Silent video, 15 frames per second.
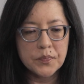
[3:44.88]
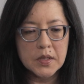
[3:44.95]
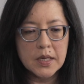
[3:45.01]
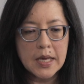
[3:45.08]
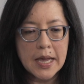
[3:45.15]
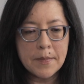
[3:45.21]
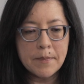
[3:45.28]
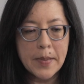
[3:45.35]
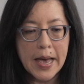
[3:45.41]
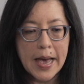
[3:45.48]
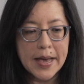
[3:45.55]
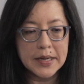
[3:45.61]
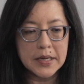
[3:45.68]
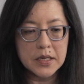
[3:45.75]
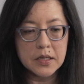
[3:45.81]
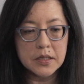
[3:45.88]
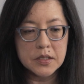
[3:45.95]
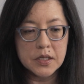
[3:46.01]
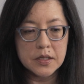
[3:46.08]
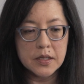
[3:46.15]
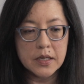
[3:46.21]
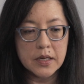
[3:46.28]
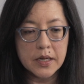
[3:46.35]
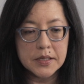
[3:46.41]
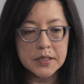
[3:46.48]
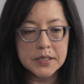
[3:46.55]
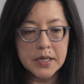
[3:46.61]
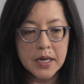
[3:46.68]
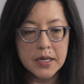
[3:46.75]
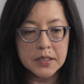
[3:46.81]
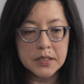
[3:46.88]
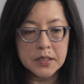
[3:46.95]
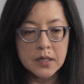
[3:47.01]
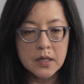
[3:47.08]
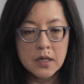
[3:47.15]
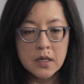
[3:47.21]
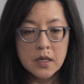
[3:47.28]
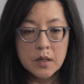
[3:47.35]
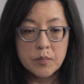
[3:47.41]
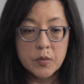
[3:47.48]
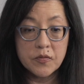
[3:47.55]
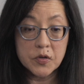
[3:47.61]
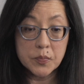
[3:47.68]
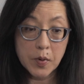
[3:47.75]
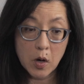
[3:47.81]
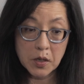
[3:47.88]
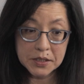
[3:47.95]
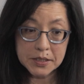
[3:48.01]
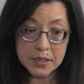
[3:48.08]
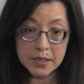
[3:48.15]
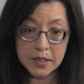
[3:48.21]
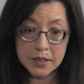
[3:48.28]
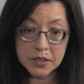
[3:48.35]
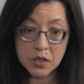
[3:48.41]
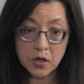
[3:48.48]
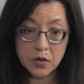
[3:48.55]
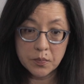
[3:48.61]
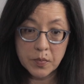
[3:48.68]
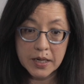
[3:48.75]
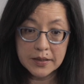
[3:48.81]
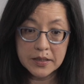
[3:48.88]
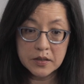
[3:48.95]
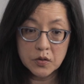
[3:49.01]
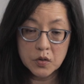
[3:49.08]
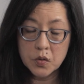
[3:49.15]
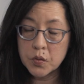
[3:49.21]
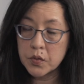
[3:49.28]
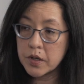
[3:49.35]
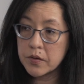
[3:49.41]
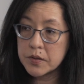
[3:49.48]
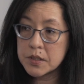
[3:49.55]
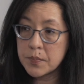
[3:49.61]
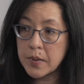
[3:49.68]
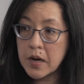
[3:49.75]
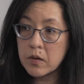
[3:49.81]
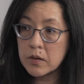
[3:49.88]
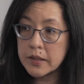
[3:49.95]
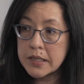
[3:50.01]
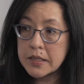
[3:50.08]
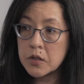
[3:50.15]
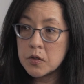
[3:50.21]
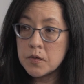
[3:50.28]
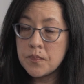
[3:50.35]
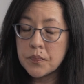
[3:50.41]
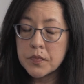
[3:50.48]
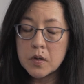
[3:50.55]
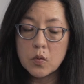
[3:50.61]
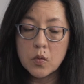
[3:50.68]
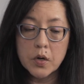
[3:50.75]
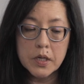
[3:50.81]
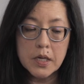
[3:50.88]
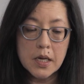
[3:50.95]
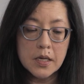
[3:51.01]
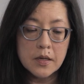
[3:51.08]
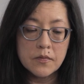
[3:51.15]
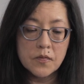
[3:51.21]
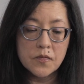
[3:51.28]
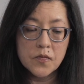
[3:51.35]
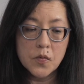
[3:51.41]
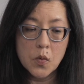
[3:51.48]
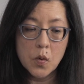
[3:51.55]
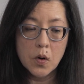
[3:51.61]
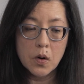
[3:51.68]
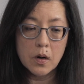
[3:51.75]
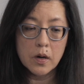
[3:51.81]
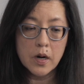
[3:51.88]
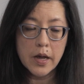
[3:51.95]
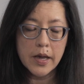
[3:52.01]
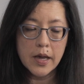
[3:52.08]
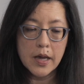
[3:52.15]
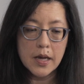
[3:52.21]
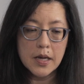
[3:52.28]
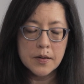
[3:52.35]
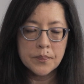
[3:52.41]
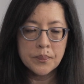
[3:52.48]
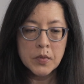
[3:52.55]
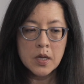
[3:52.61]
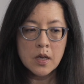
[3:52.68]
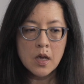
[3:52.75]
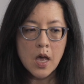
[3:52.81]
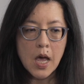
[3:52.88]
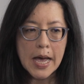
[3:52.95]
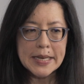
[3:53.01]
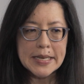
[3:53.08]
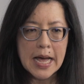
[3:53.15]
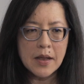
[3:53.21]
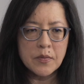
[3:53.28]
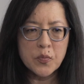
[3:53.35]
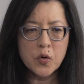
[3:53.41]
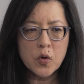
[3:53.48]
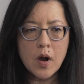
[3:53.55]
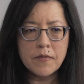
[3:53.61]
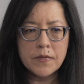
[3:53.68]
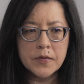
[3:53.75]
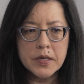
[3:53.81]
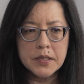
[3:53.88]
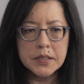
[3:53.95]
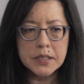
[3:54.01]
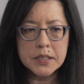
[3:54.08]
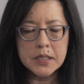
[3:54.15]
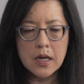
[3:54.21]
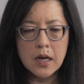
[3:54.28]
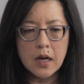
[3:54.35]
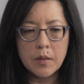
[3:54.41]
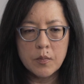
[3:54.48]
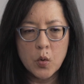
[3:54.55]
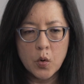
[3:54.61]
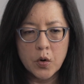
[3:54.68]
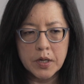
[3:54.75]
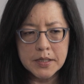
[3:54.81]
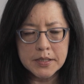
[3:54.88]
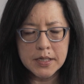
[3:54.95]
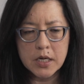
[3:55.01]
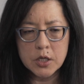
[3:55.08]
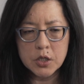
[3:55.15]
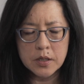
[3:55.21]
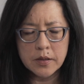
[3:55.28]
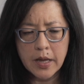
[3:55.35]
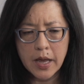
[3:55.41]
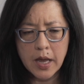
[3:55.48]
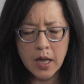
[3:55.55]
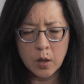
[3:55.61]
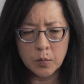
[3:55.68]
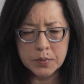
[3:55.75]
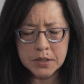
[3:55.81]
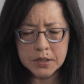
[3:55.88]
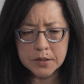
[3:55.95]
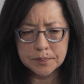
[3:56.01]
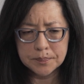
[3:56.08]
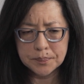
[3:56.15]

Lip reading: Came back to the United States, moved to Boston, and started my legal career as a paralegal, working for a nonprofit organization that helps